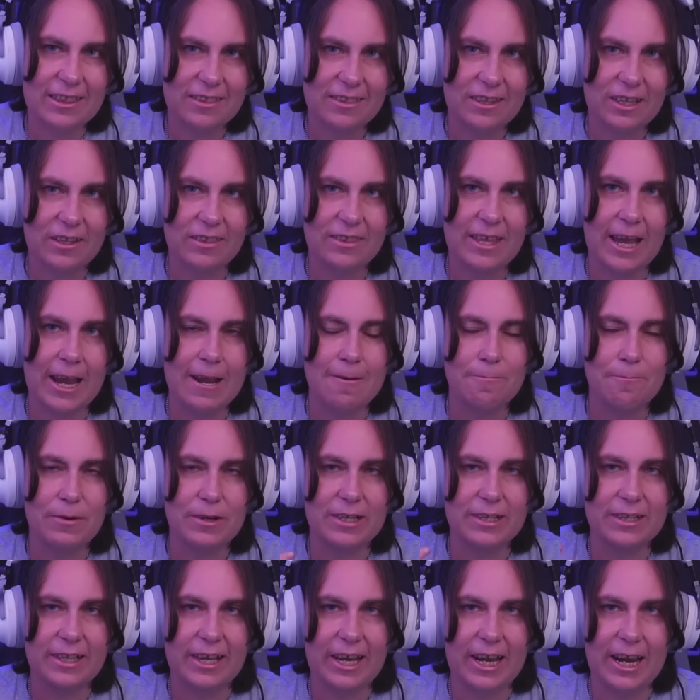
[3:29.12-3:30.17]
that they
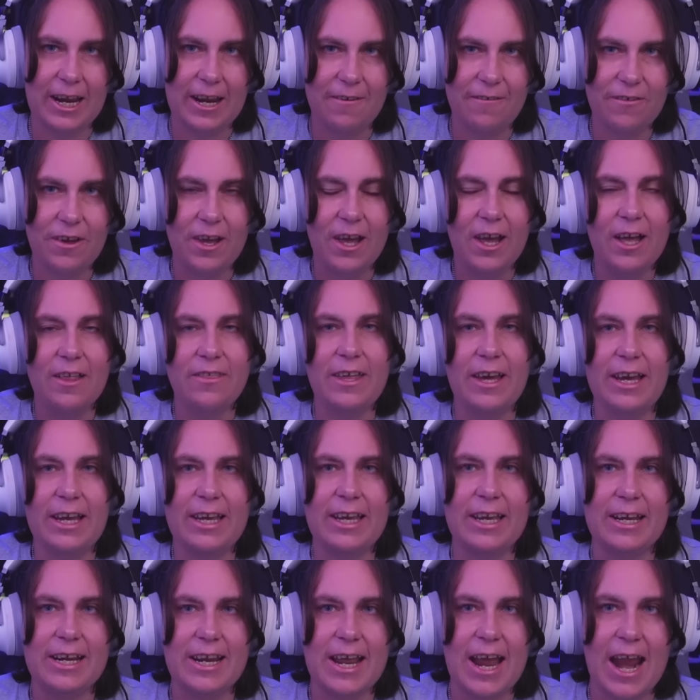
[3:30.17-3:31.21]
believe that
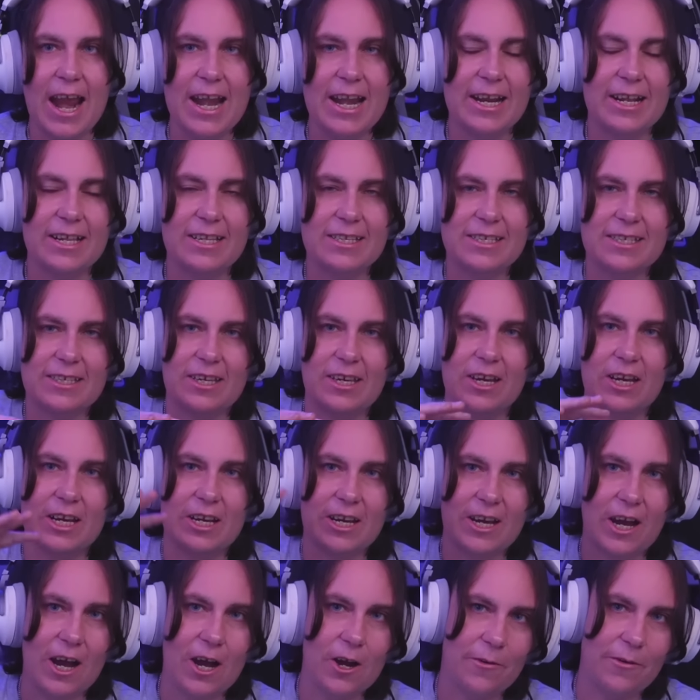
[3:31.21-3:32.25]
Canadians can
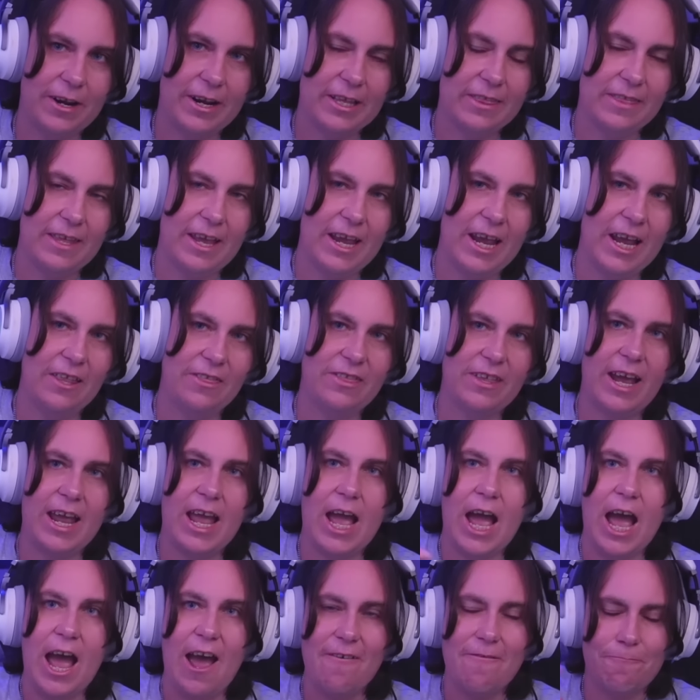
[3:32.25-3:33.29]
go in there, they
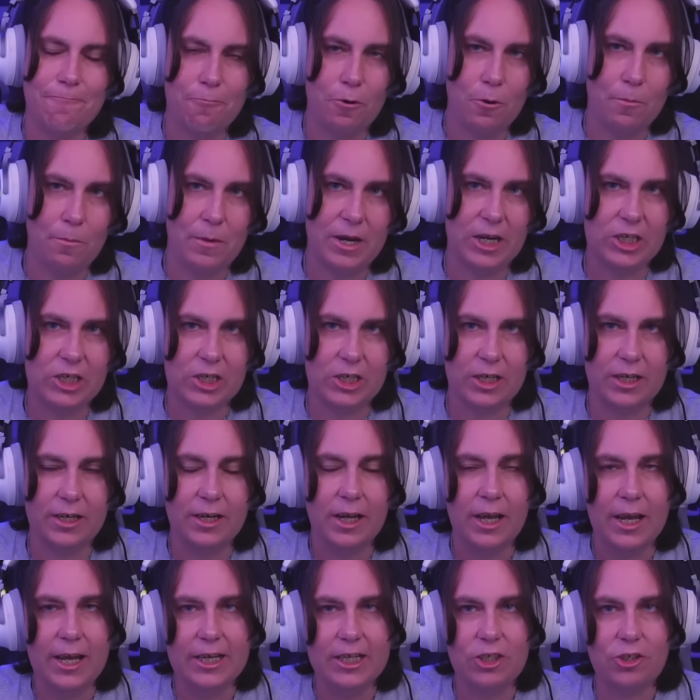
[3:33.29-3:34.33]
have permission
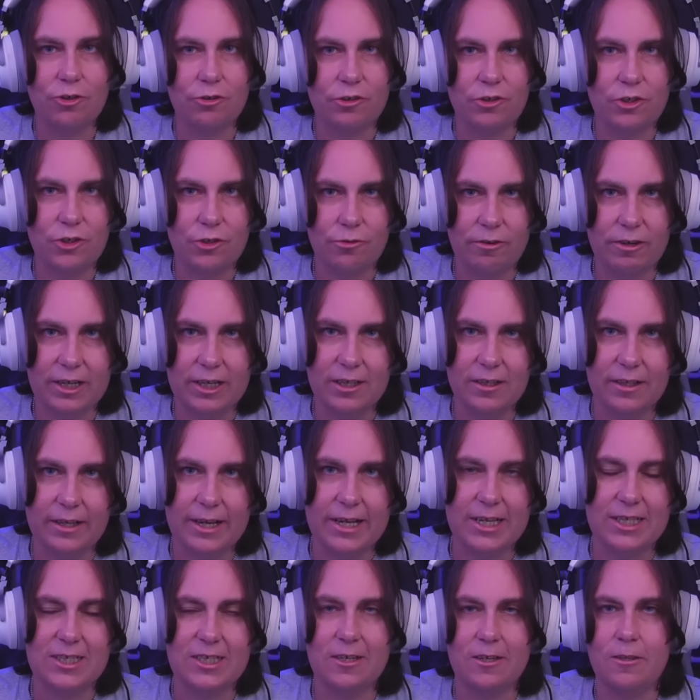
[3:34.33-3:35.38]
to drill
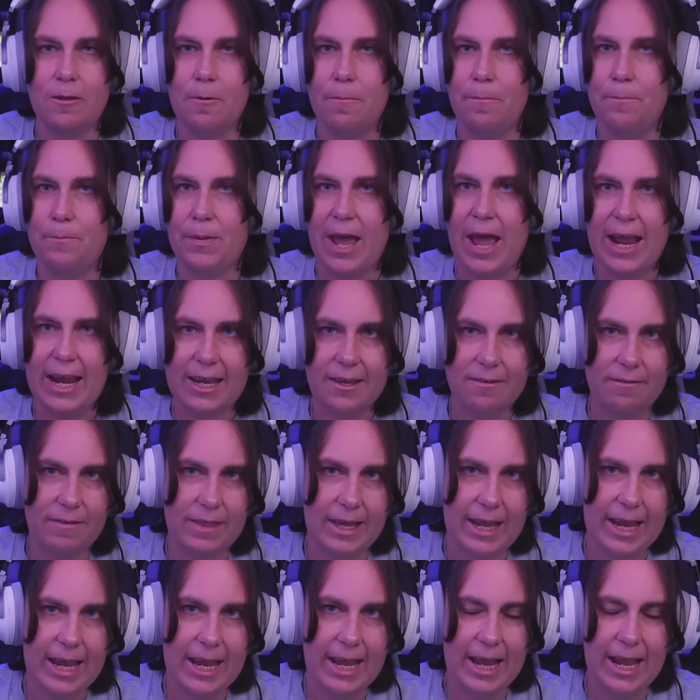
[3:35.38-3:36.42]
into the back of
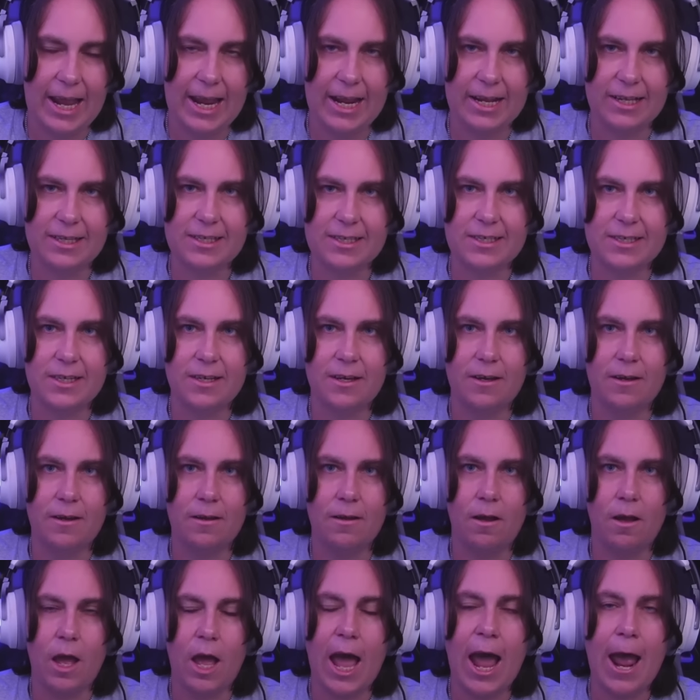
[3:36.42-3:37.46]
their heads
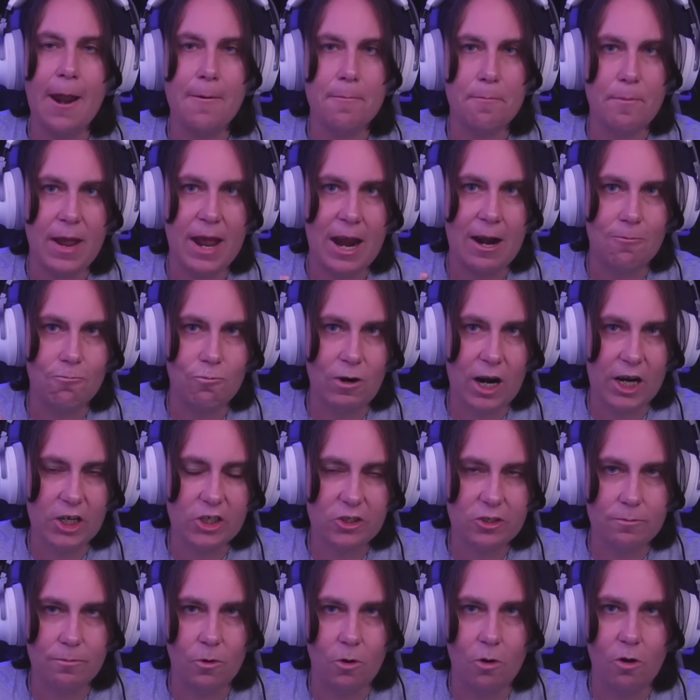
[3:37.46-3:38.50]
at Mount
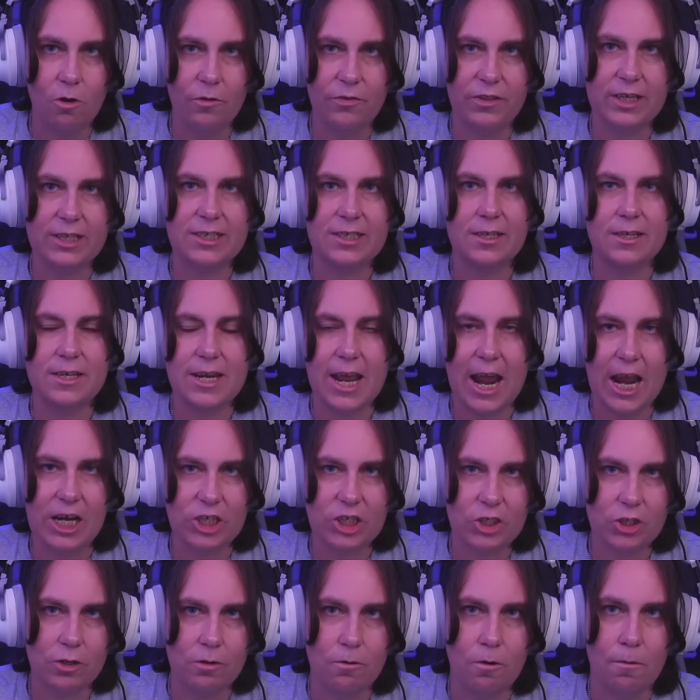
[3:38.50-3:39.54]
Rushmore, this
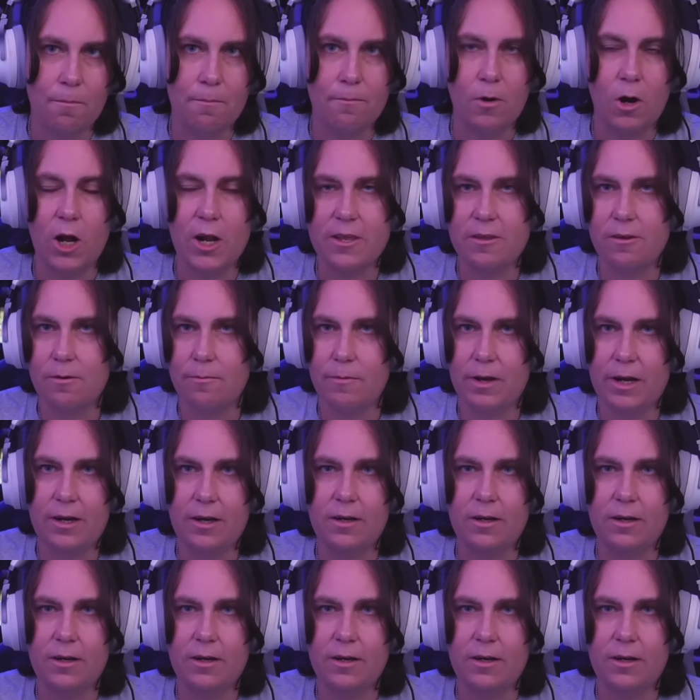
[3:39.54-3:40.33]
national monument.